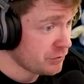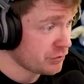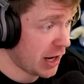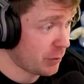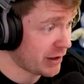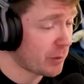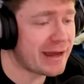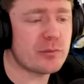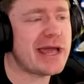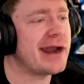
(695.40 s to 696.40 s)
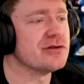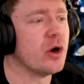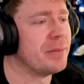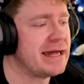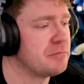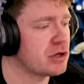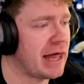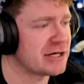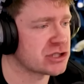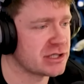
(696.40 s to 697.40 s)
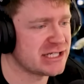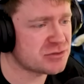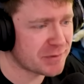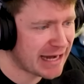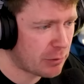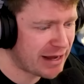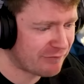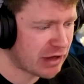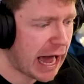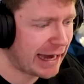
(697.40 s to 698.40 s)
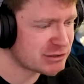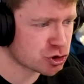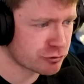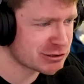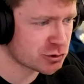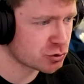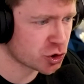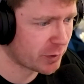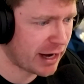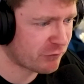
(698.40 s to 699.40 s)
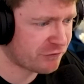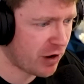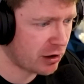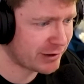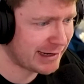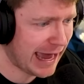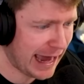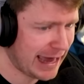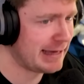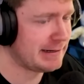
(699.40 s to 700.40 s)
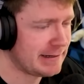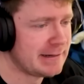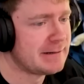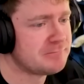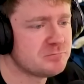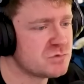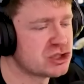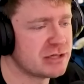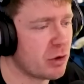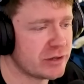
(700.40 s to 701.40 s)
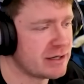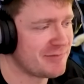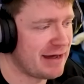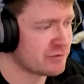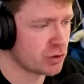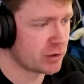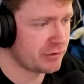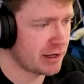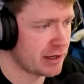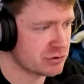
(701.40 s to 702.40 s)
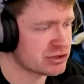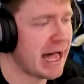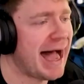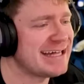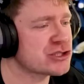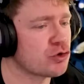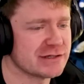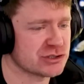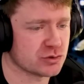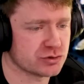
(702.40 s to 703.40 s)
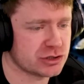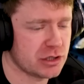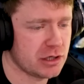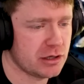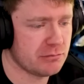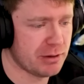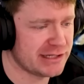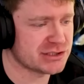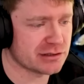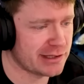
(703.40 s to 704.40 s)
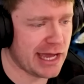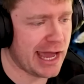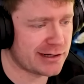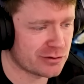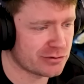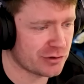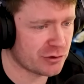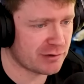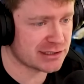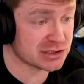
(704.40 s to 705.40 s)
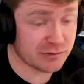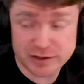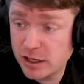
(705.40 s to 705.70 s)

There we go. We had a little beam clash at least, but now we have the ice crystals or whatever falling, and Shimo didn't even have to do anything else. The ice crystals basically handled the rest of it.